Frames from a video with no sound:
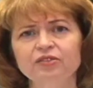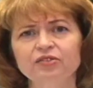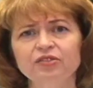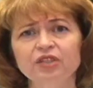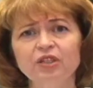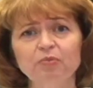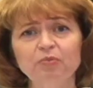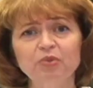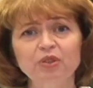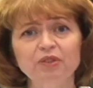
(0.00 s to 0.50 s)
are
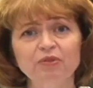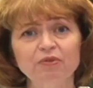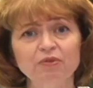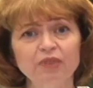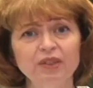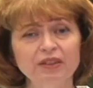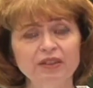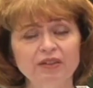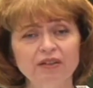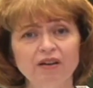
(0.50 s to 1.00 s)
simply
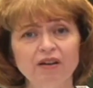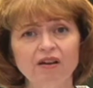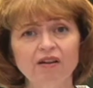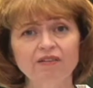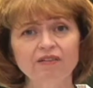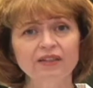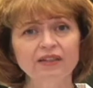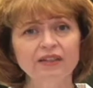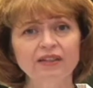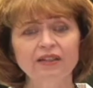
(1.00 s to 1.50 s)
written
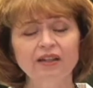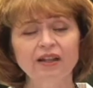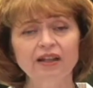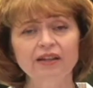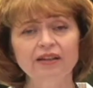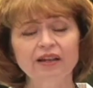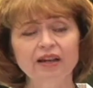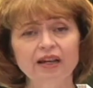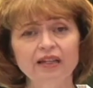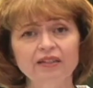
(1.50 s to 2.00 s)
off and,
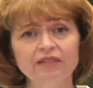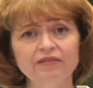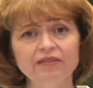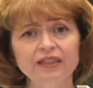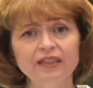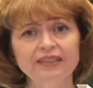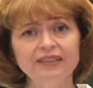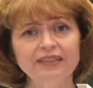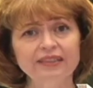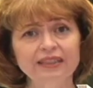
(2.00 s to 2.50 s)
and not
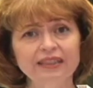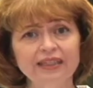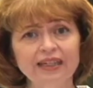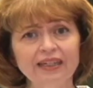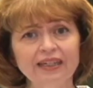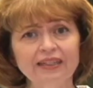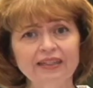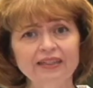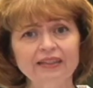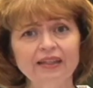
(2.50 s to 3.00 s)

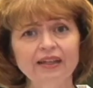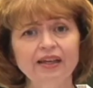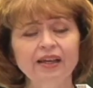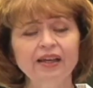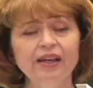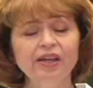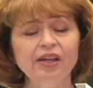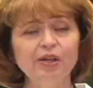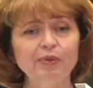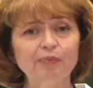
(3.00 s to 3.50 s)
investigated.
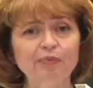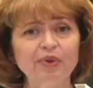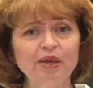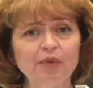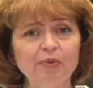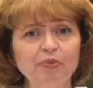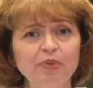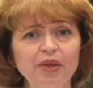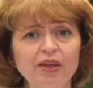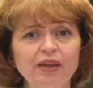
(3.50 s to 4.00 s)
It
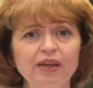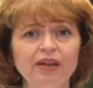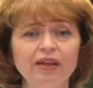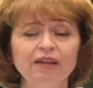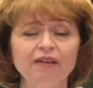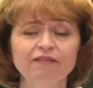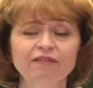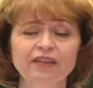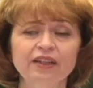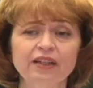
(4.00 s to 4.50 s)
may be
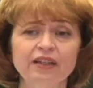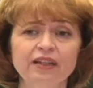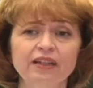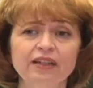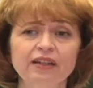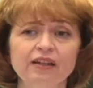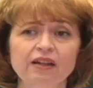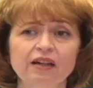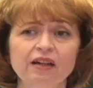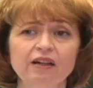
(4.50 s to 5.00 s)
a
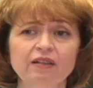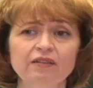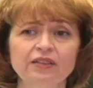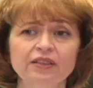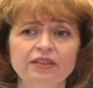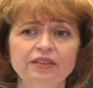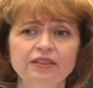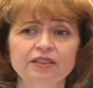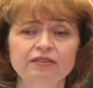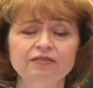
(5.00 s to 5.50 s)
feeling of a
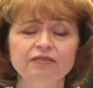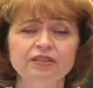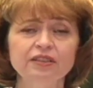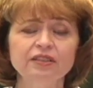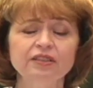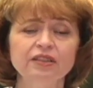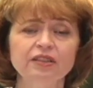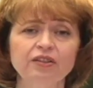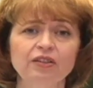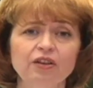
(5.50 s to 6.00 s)

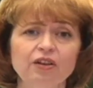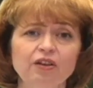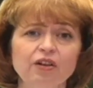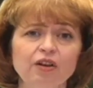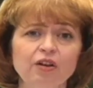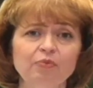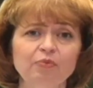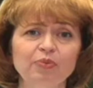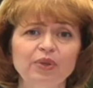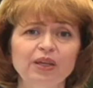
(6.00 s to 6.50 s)
difference in the
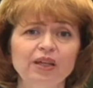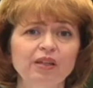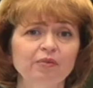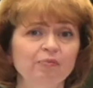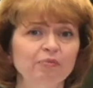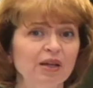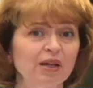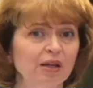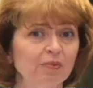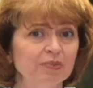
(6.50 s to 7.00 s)

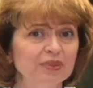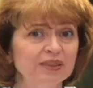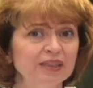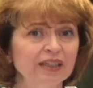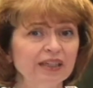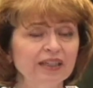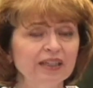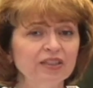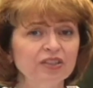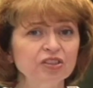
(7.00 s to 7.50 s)
heartbeat,
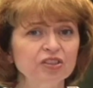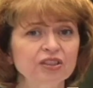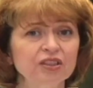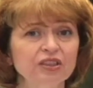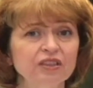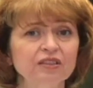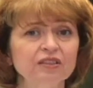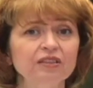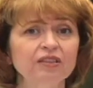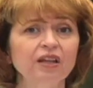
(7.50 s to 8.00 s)

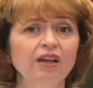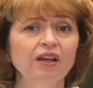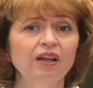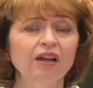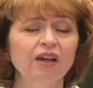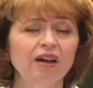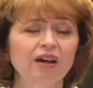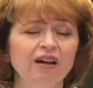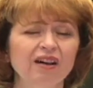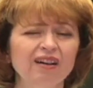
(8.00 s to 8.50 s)
palpitations,
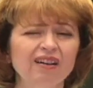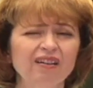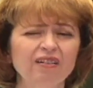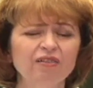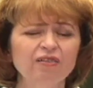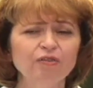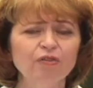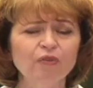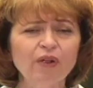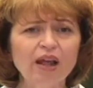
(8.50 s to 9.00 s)

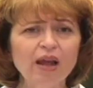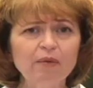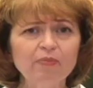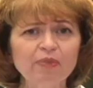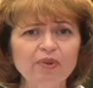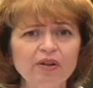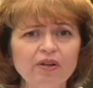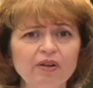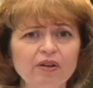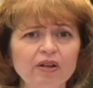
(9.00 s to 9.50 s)
uh,
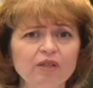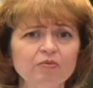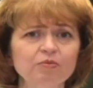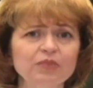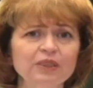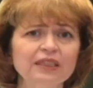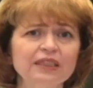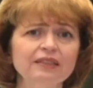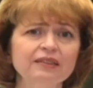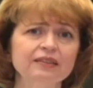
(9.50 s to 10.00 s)
rapid
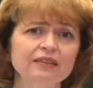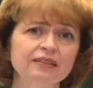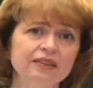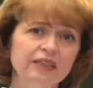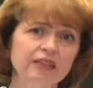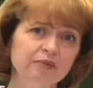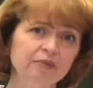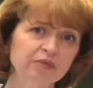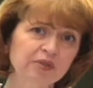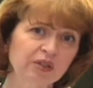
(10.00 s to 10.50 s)
heartbeats,
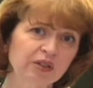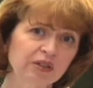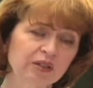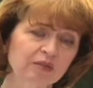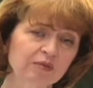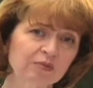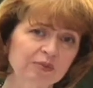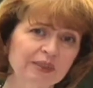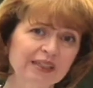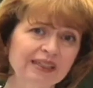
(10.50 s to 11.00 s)
skipped
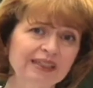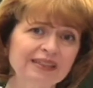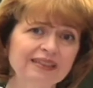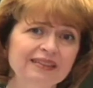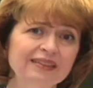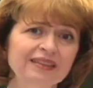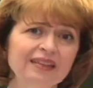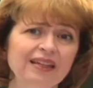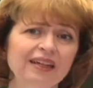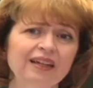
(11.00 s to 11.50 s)

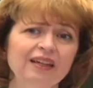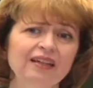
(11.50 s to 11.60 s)
heartbeats,